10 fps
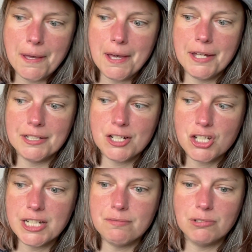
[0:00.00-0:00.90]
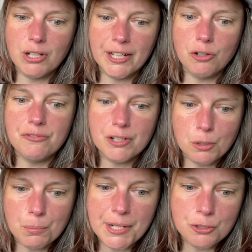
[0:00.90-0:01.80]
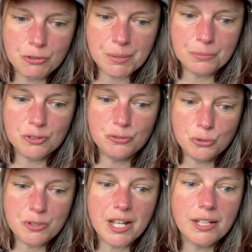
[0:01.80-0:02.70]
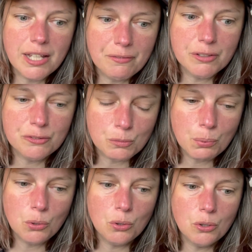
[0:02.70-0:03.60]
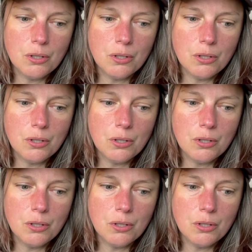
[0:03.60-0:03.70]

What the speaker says: and actually relying on fellow pilgrims for that level of support